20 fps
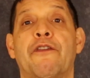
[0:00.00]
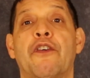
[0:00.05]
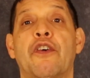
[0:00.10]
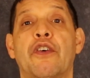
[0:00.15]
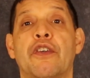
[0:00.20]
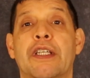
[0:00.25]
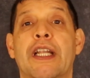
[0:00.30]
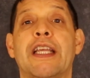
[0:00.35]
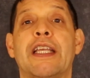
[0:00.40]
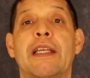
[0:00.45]

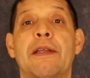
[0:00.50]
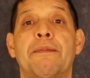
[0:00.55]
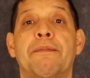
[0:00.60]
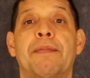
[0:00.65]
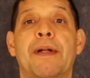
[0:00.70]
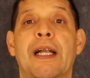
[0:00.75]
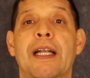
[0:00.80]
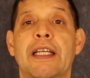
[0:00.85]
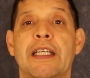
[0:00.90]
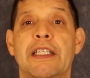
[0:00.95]
for taking
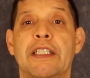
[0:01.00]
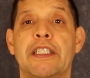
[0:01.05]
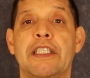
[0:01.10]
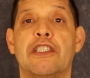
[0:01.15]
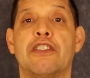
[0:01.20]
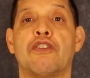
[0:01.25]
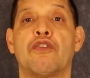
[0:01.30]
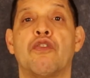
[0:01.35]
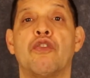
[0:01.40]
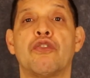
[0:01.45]
part in
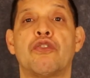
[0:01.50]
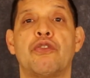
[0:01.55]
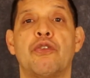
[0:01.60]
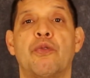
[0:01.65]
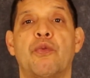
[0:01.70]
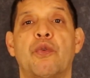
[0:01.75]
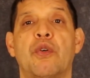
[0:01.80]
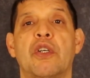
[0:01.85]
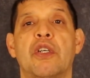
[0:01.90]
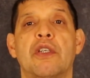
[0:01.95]
this culture
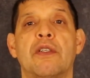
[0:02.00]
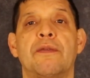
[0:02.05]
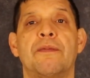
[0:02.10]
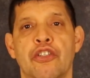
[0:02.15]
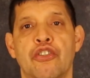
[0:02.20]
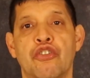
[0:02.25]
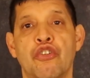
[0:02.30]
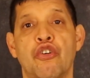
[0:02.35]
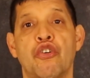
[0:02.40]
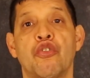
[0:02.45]
war.
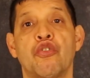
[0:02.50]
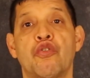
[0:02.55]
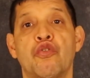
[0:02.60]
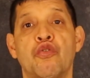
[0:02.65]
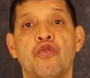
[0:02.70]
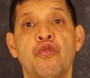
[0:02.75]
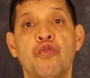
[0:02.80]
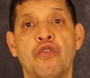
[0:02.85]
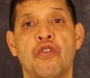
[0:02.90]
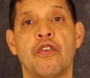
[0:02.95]
So
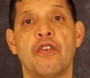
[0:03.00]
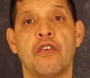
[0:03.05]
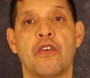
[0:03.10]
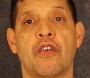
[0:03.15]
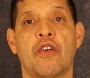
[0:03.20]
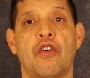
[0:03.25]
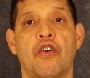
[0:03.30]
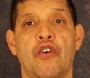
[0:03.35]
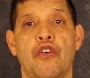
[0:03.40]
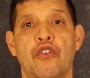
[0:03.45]
to
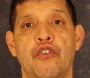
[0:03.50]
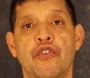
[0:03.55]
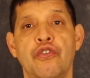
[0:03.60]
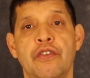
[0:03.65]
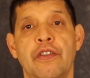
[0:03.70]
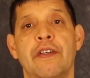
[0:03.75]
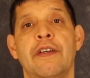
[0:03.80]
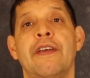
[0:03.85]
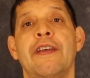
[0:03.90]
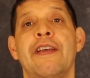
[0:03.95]

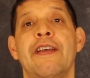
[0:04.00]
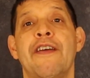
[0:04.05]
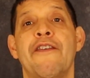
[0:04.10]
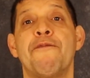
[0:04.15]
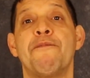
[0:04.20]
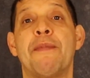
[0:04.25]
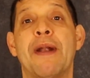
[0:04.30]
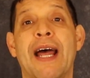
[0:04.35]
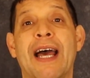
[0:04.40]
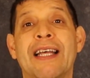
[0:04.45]
conclude,
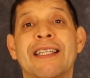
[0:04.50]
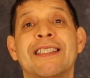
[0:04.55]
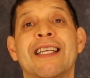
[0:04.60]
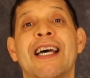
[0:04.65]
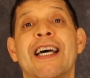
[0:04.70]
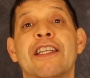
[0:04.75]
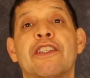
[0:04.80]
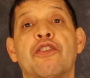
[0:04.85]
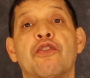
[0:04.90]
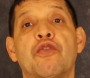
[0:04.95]
brands
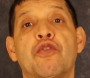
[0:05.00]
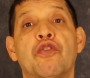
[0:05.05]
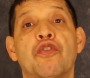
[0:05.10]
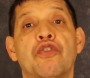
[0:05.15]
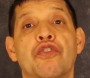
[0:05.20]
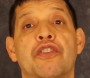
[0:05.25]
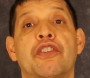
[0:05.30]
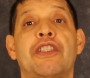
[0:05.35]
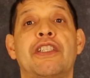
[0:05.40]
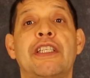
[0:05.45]
have to
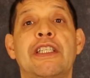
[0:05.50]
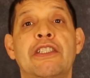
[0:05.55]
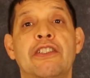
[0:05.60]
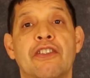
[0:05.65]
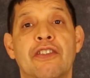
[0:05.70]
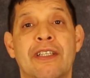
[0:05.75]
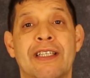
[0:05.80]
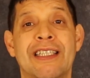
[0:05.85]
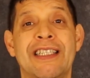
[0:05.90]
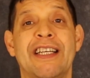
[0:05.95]

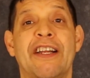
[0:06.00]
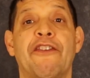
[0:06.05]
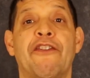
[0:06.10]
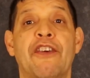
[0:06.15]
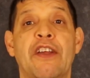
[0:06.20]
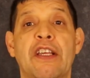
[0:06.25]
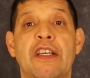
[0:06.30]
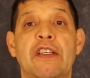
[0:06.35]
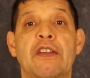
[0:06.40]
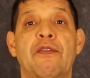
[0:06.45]
continuously
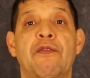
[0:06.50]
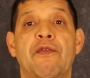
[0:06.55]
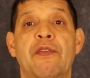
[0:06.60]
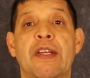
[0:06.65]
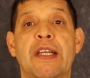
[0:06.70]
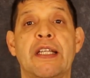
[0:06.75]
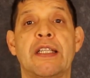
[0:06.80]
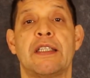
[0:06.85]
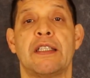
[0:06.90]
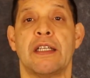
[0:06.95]

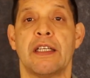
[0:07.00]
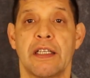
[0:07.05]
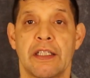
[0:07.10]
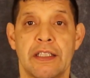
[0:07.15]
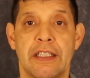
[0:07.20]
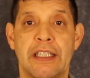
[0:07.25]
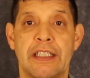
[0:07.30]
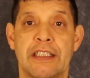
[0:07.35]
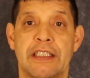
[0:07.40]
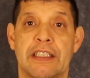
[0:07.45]
reinvent
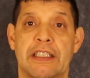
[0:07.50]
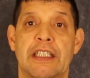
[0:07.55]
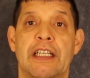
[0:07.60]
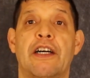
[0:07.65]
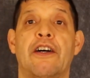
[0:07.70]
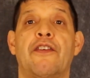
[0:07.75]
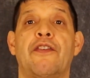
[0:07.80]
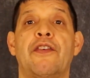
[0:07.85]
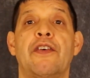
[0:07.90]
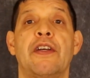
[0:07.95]

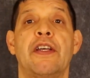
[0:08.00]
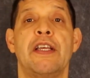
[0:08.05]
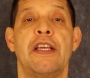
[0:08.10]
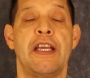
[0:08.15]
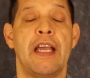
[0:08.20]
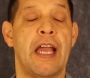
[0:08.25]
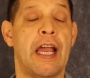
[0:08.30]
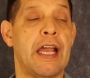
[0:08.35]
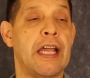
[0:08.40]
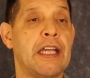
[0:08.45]
themselves.
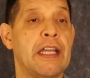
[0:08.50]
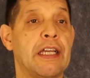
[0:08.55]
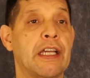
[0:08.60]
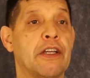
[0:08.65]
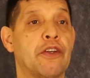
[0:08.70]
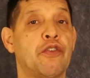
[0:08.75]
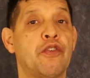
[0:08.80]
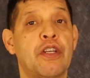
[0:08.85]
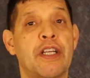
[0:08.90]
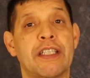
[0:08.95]
A
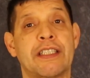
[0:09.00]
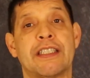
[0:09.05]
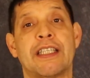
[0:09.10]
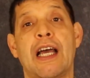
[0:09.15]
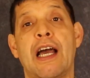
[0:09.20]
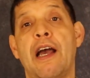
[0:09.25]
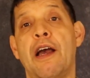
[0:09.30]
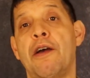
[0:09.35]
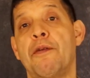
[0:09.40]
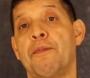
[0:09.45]
good
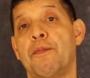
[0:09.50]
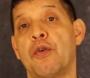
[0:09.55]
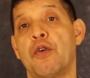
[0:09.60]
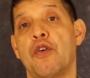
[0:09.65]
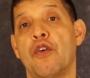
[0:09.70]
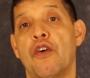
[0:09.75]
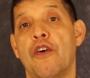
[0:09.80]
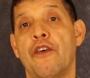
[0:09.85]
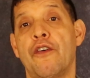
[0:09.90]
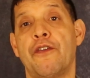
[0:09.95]

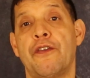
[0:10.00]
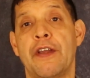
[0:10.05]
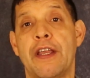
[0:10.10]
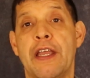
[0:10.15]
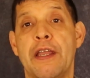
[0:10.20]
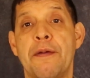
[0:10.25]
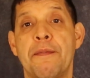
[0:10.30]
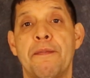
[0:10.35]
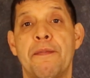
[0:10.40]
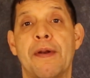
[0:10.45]
example of
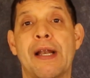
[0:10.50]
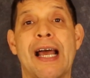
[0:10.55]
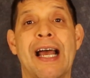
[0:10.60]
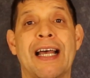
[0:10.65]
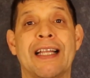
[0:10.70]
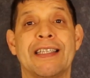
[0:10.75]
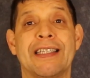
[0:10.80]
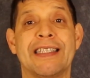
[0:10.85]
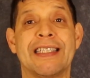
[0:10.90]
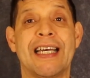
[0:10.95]
a
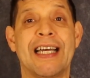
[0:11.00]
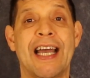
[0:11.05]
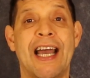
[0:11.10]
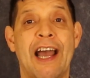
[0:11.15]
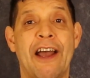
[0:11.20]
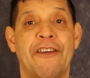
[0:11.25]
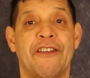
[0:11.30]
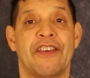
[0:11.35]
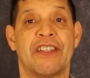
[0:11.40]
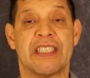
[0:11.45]
brand that
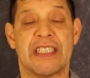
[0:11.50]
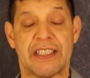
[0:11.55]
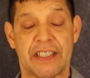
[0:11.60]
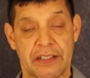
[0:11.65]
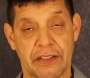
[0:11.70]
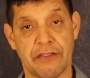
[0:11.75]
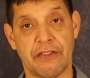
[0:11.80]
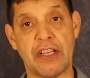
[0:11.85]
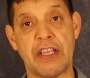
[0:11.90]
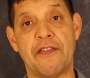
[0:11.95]
has
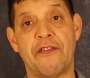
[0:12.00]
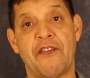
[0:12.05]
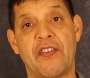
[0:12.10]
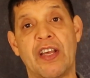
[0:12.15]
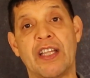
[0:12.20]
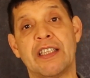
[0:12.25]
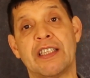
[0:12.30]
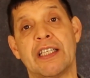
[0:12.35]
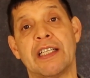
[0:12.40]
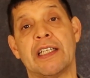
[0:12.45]

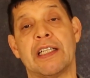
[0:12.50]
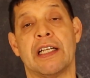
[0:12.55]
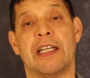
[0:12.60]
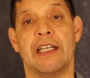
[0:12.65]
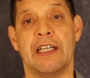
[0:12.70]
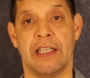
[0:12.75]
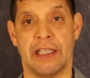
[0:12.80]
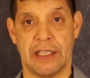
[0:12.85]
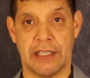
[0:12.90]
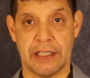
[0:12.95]
reinvented
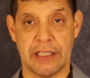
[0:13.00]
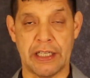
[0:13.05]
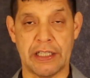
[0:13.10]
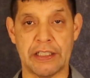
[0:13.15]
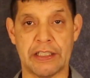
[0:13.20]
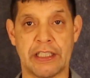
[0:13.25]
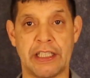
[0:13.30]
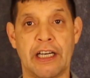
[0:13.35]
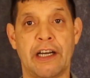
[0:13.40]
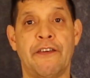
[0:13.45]

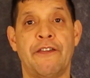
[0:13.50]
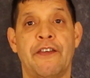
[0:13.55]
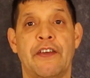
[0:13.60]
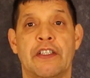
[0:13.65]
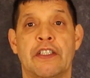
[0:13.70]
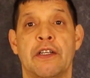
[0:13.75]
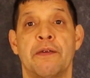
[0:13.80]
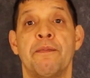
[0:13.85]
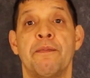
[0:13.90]
themselves is